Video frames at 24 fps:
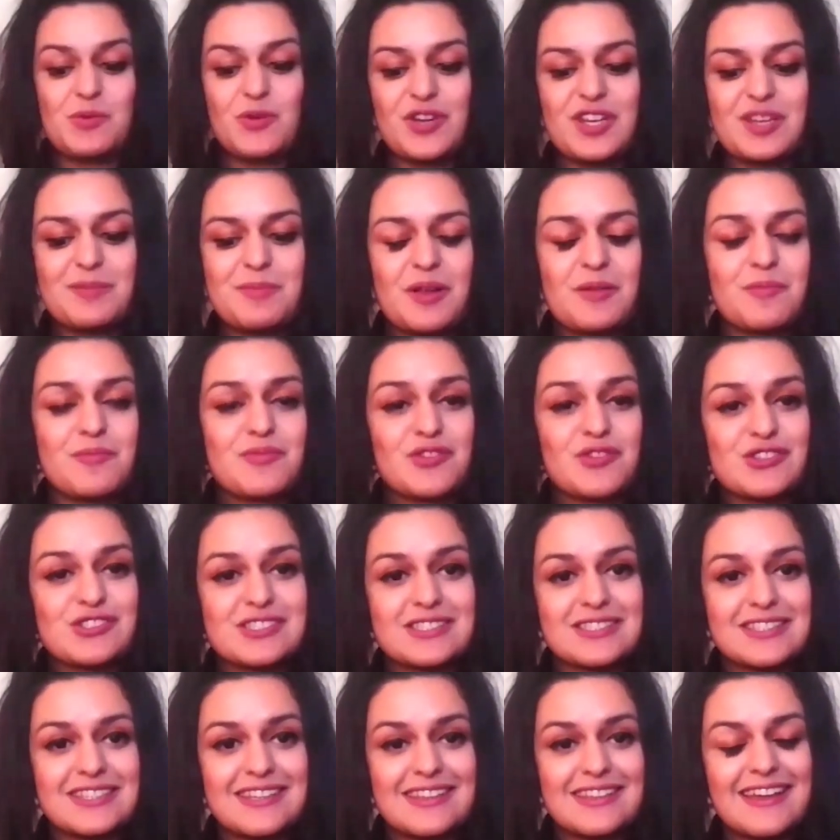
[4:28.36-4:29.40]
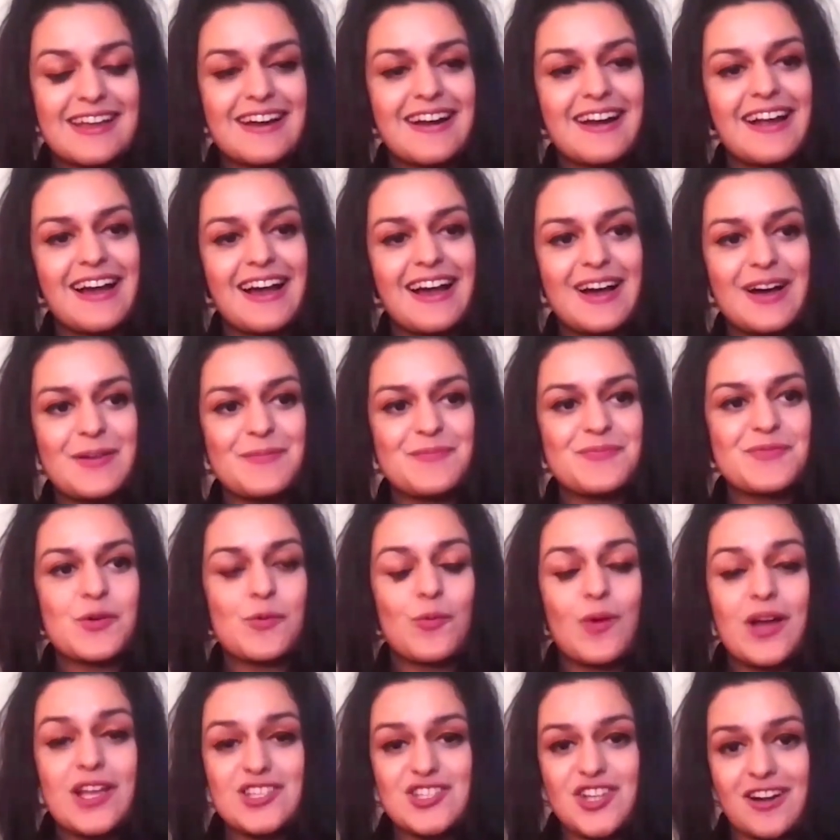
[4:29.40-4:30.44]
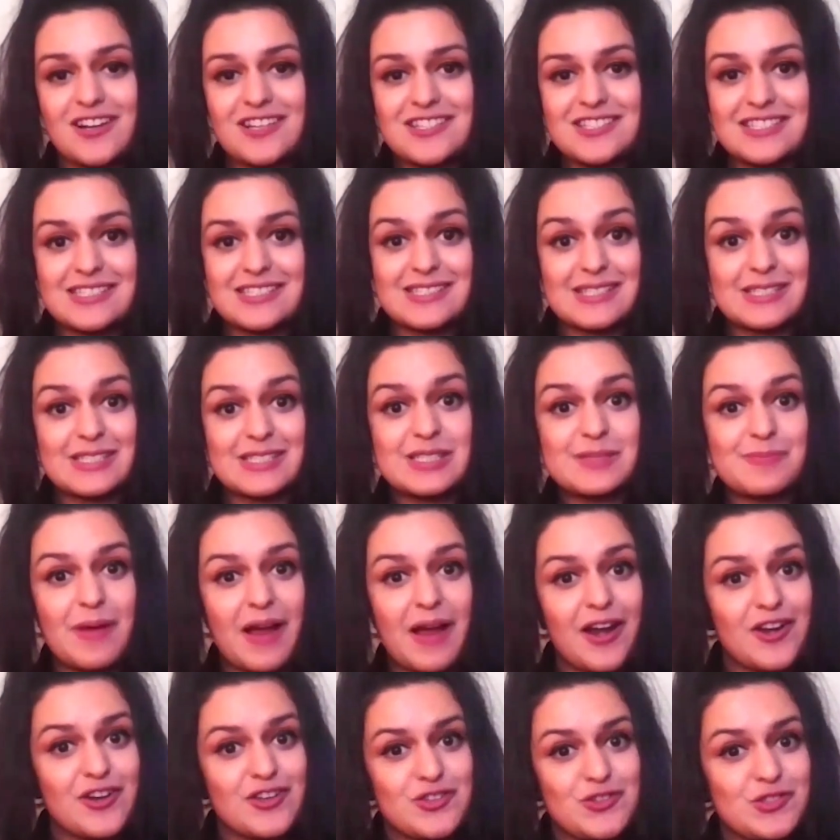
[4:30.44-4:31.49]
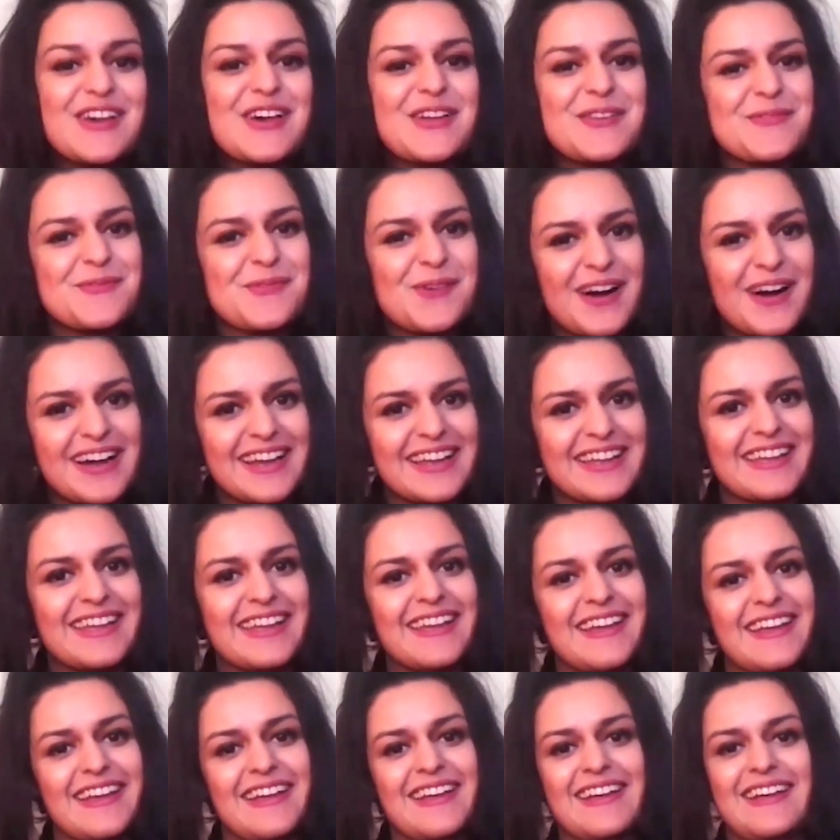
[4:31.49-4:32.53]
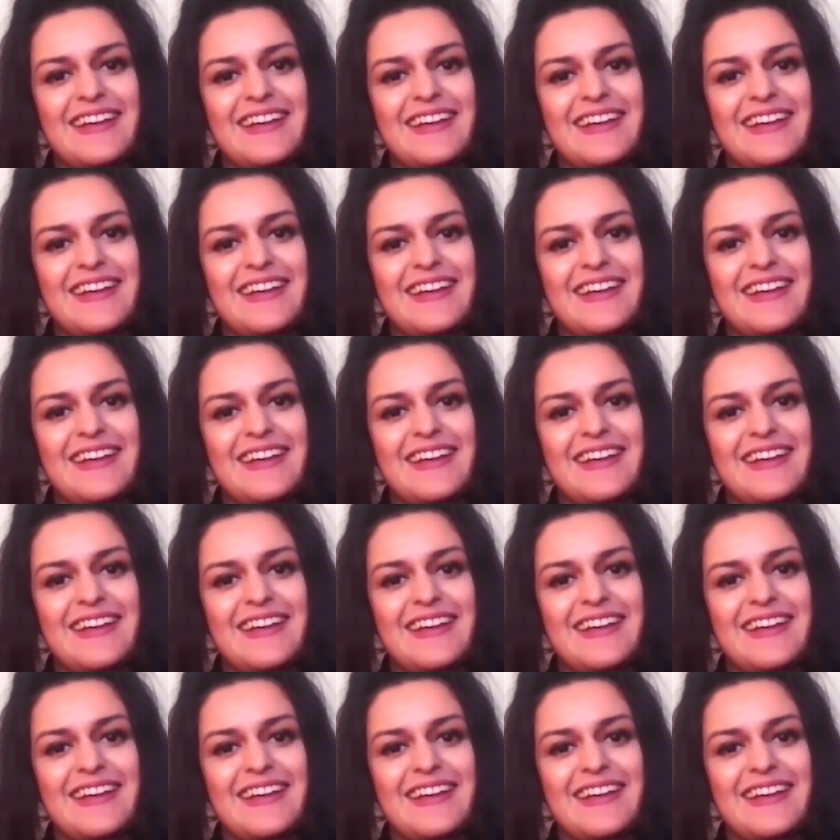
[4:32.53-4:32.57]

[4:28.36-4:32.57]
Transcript: you've spoken about Bruce Lee there. Um, which artists inspire you and why?